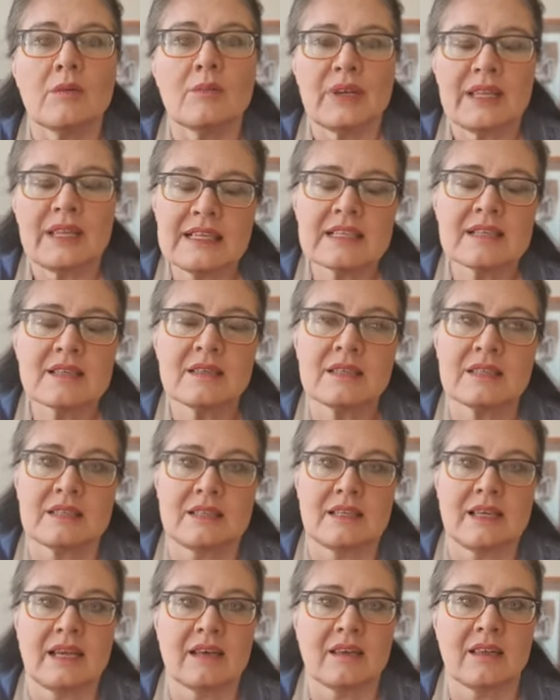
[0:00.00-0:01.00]
Please
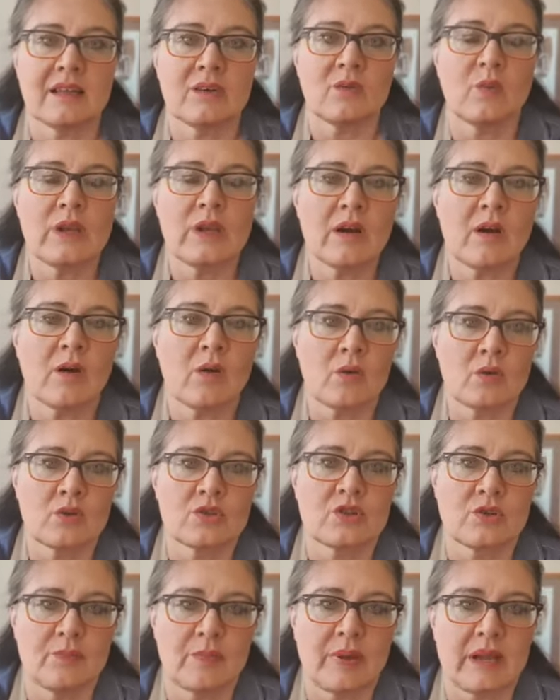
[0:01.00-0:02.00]
understand that we are
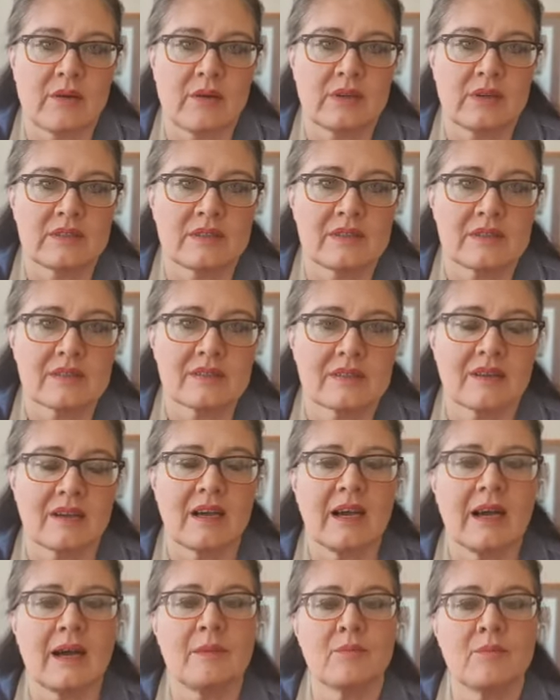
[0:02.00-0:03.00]
also parents.
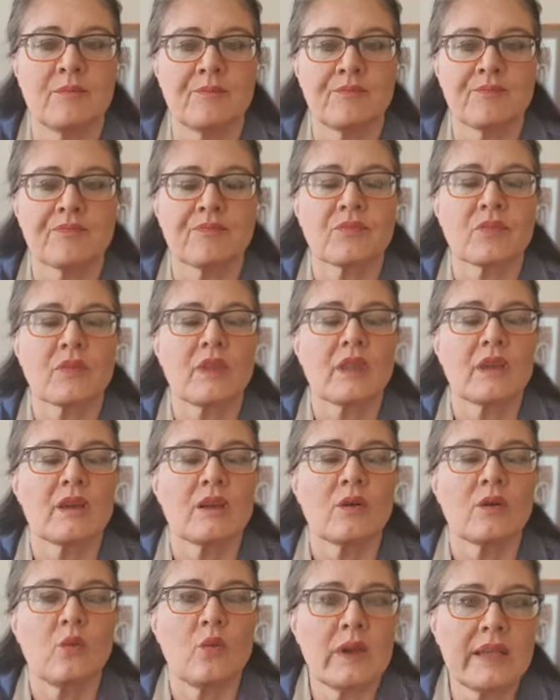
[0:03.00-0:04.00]

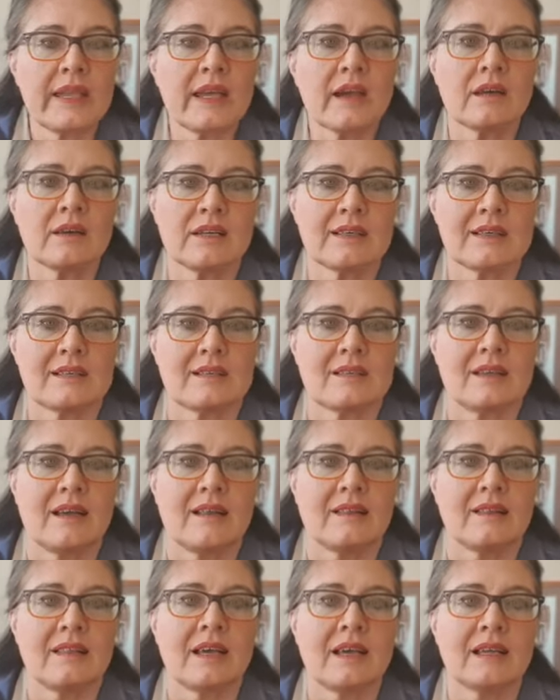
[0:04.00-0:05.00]
We
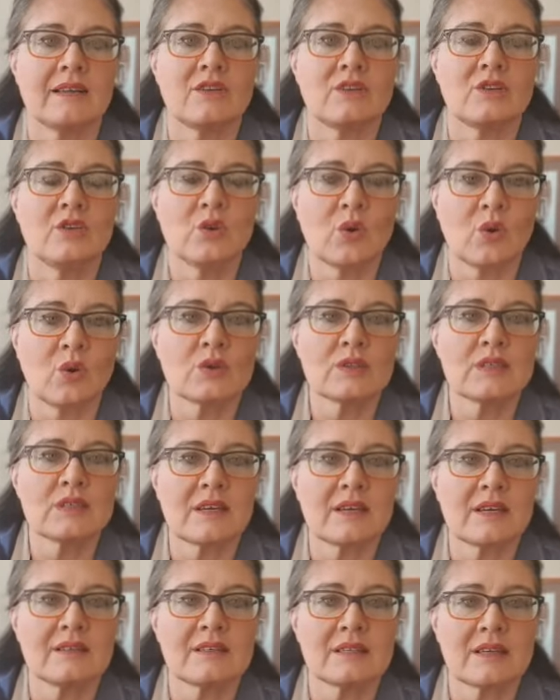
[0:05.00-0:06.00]
understand that your
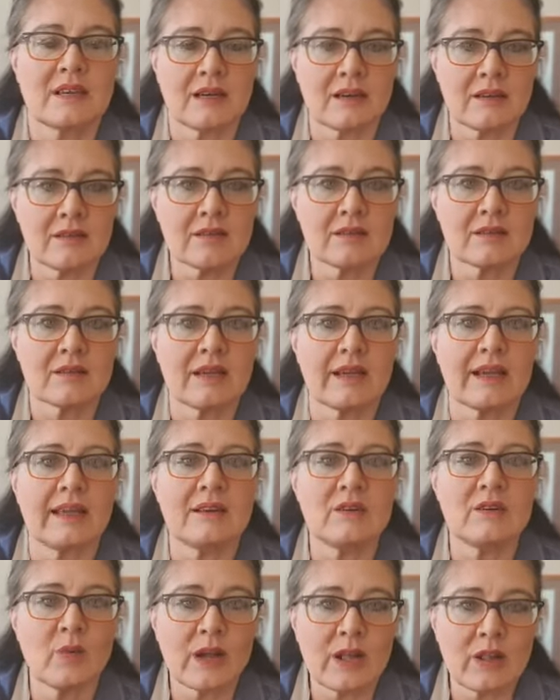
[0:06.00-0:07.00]
son's health
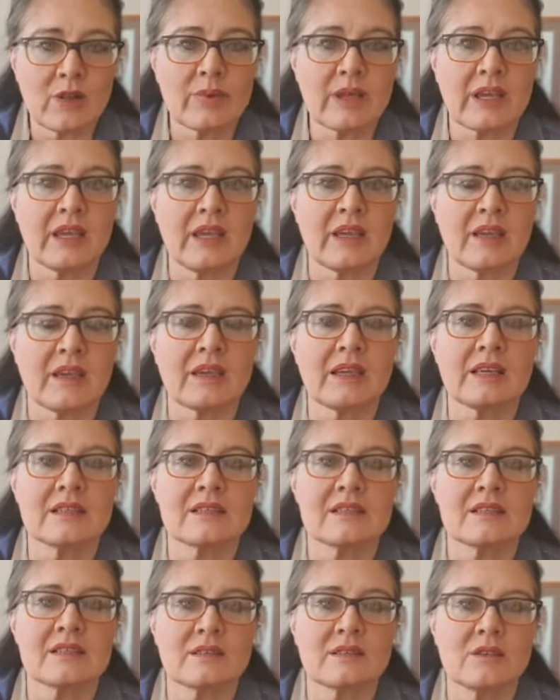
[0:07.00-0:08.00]
and well-being
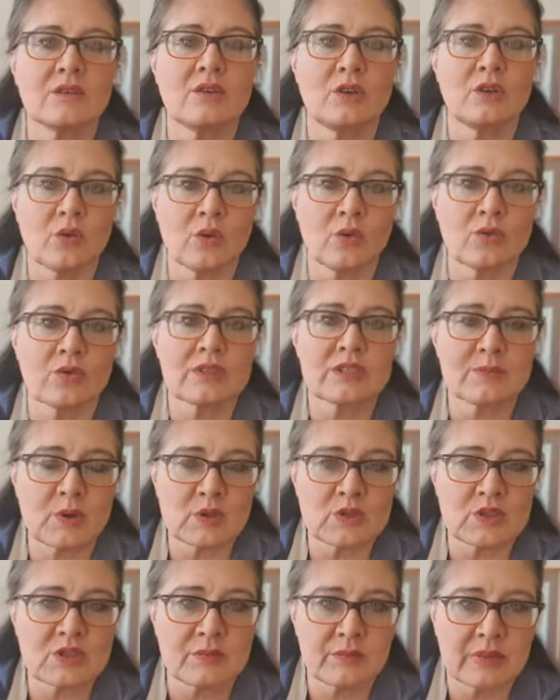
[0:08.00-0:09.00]
is still your
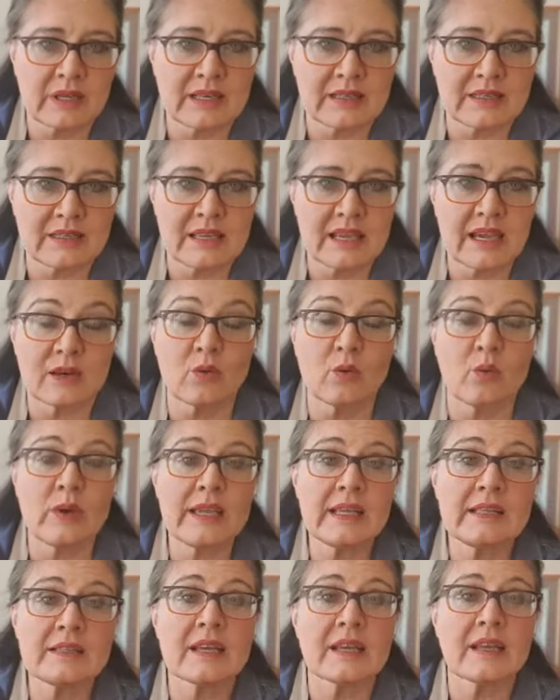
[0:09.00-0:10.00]
responsibility, and
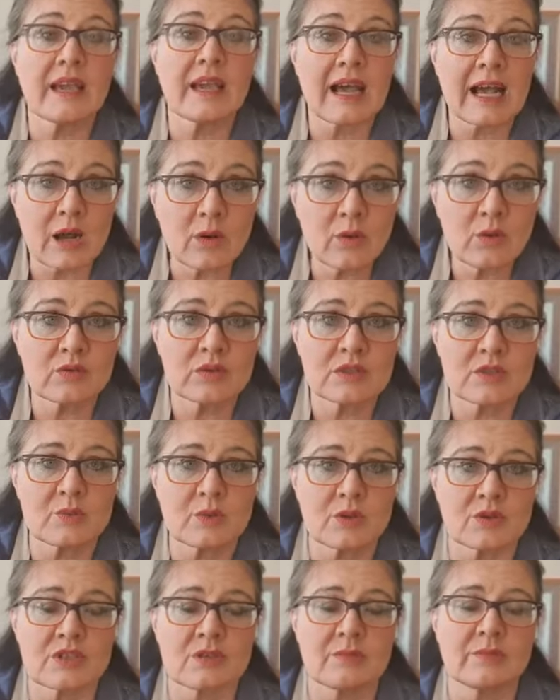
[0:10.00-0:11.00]
we take our
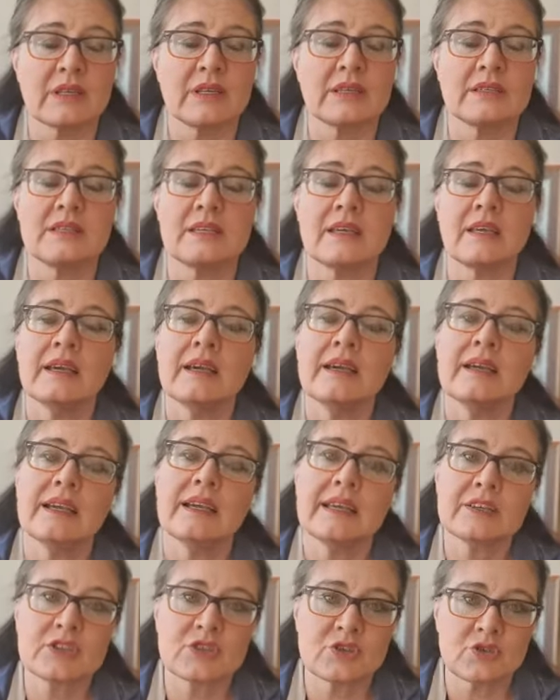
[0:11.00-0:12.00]
responsibility
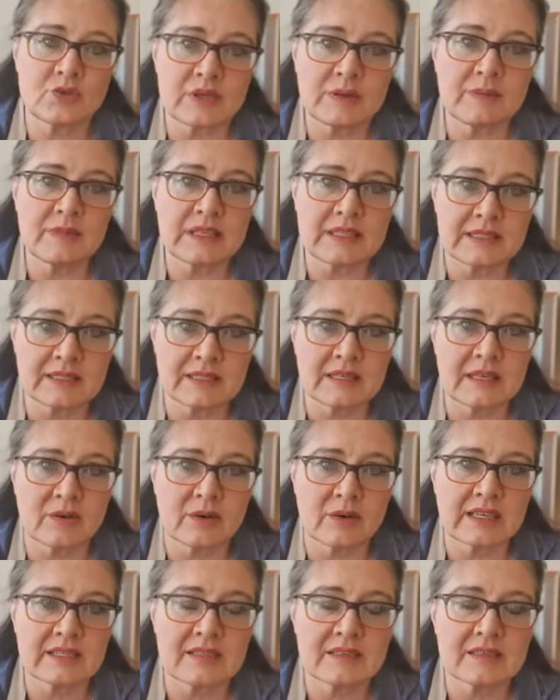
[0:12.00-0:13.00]
extremely
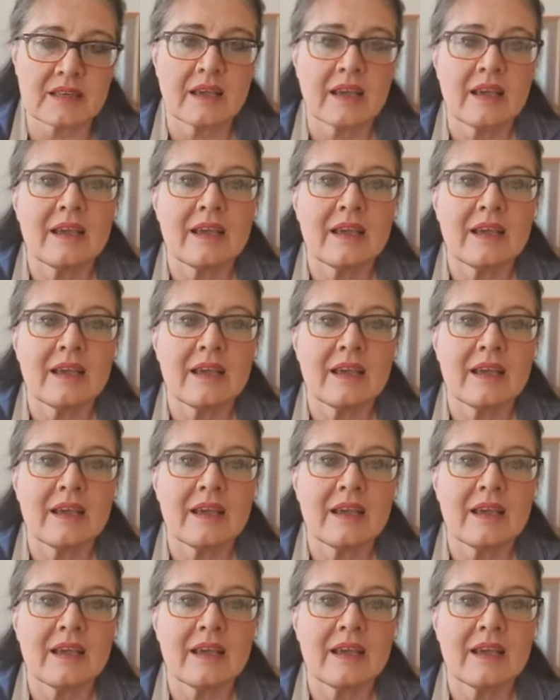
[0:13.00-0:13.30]
serious.